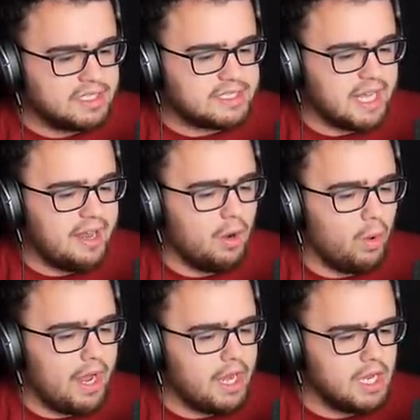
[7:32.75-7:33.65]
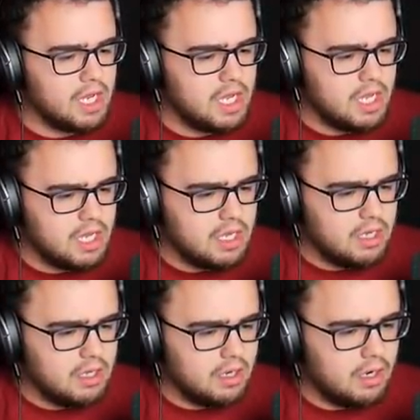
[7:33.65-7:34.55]
Stay away. I told you
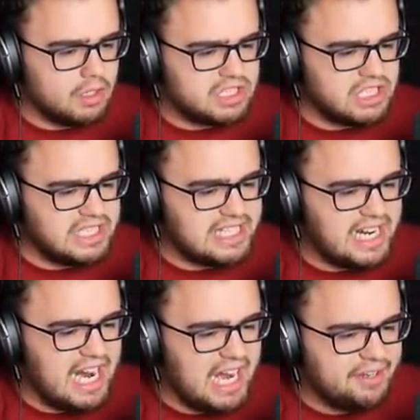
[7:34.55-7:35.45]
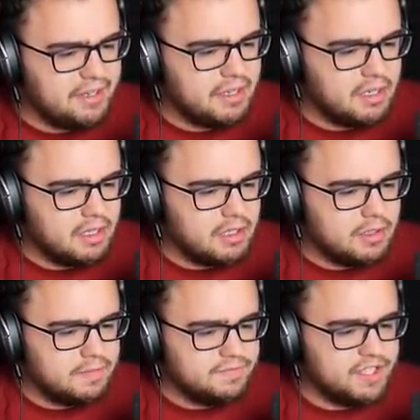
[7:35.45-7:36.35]
not Oh, God!
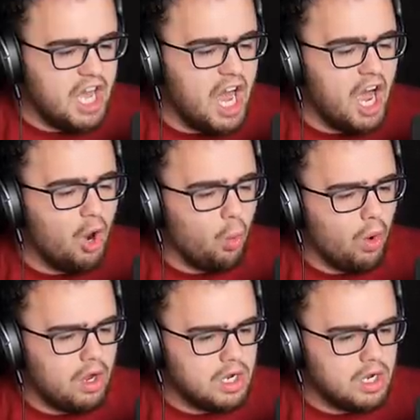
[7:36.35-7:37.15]
No!